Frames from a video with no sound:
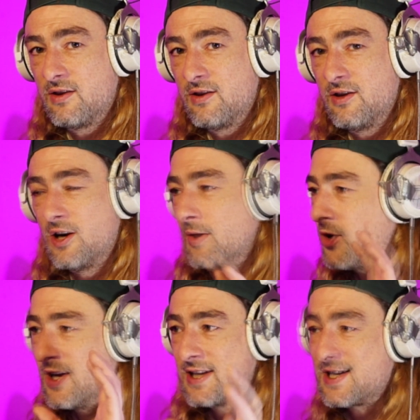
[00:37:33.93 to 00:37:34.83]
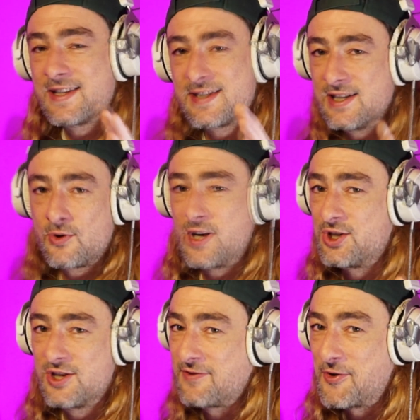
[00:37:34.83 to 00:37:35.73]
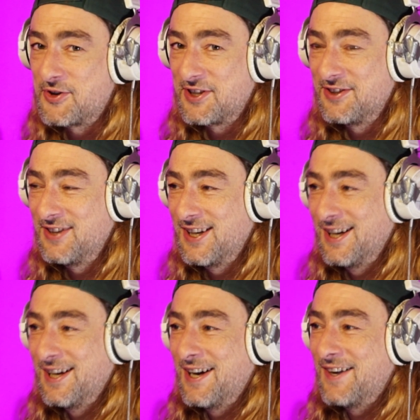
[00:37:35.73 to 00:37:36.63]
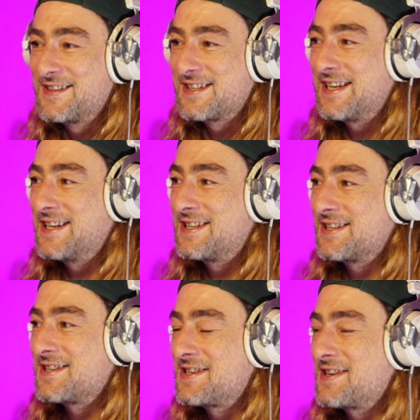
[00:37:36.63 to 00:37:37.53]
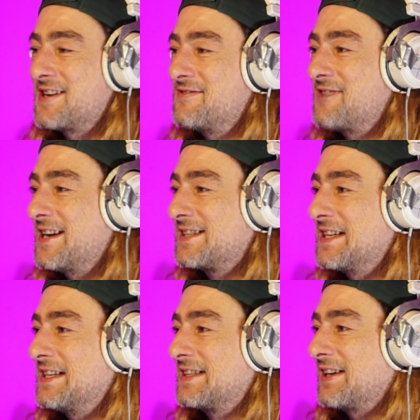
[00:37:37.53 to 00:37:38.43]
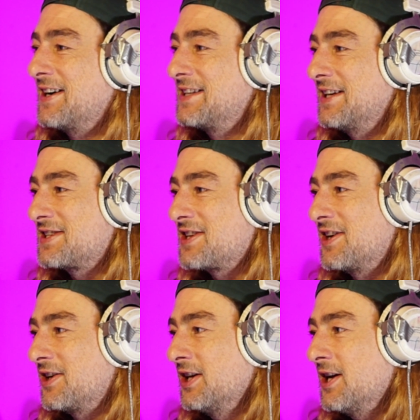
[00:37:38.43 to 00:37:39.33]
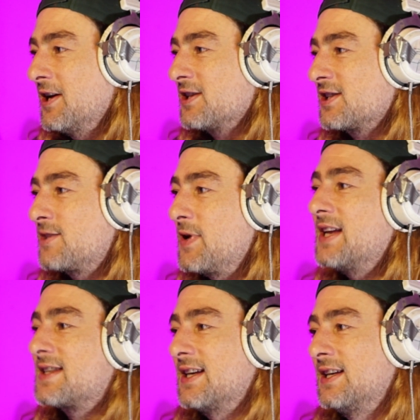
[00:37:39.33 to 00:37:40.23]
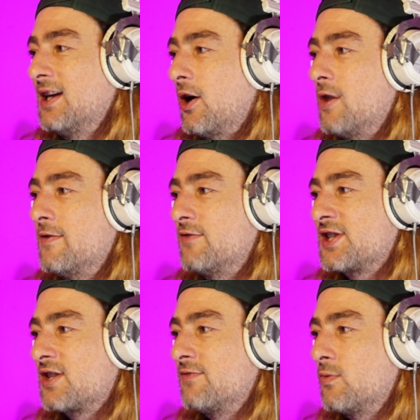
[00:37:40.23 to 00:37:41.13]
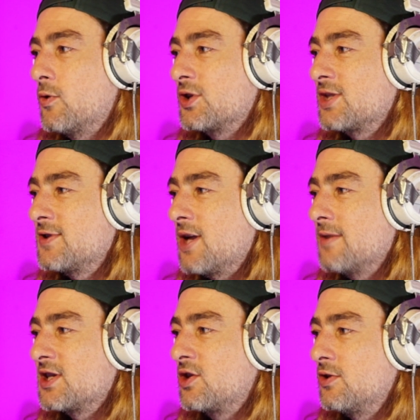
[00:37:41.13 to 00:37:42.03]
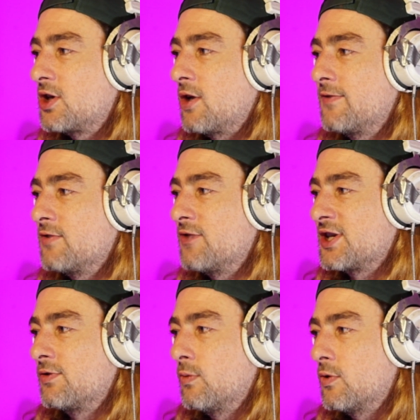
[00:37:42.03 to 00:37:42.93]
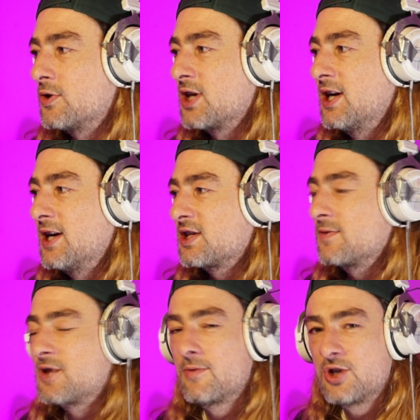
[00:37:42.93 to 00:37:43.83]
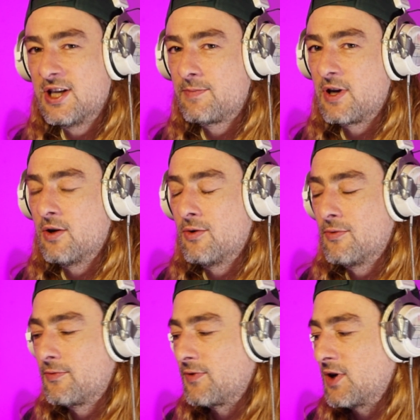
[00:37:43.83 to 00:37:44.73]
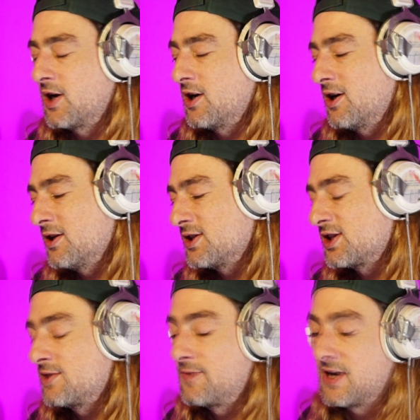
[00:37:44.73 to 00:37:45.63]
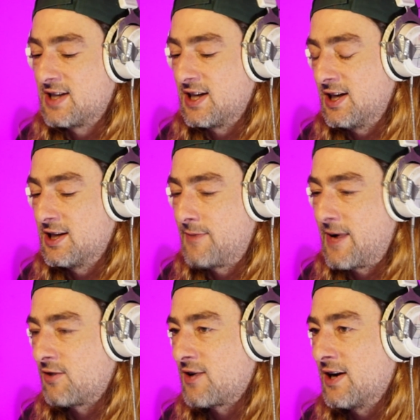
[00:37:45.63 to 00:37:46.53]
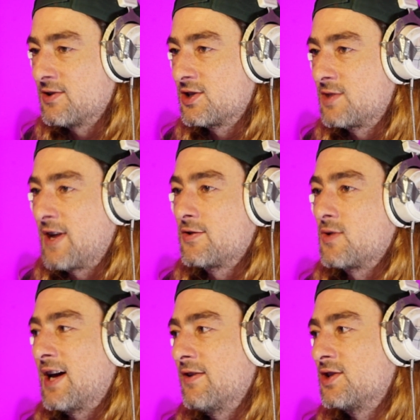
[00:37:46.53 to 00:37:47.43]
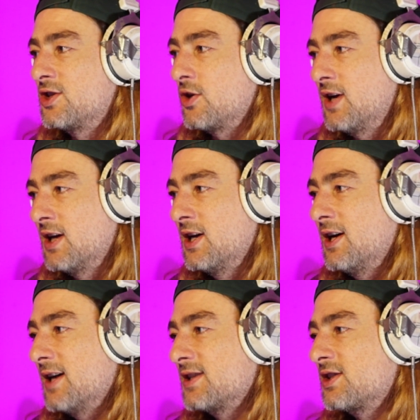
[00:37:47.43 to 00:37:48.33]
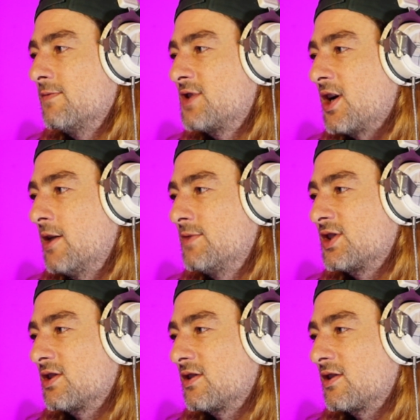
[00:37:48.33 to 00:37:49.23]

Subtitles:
You know, I'm not here to answer these questions for you. I'm just here to just like raise these ideas, aren't I? Stability over risk and reward. Sometimes it's good to go for the risk reward. Sometimes you need a bit of stability in the background to be able to allow you to do it. And sometimes